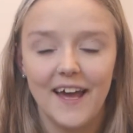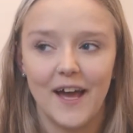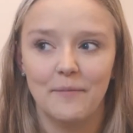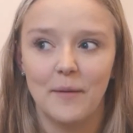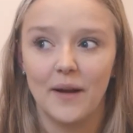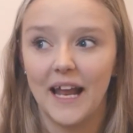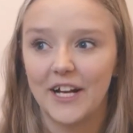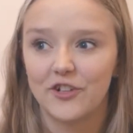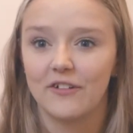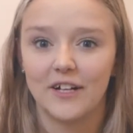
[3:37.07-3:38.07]
and my
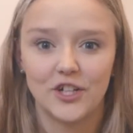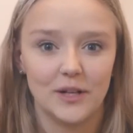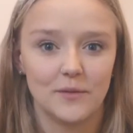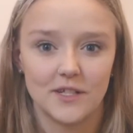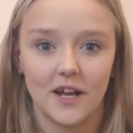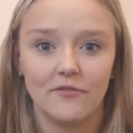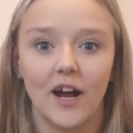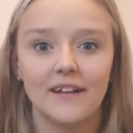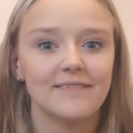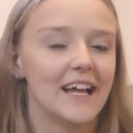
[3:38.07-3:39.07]
lecturer actually was like, right,